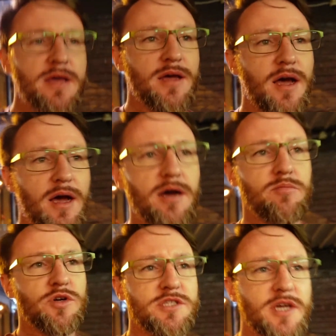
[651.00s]

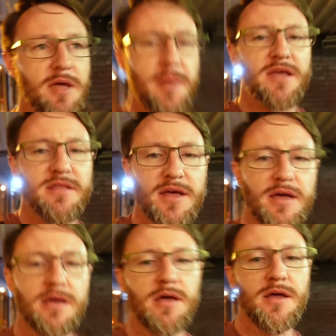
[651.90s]
once I get back
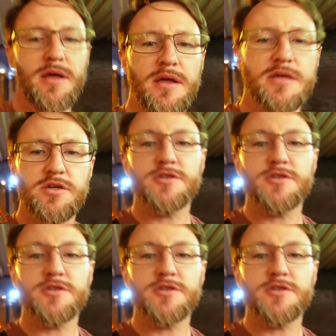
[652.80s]
there, because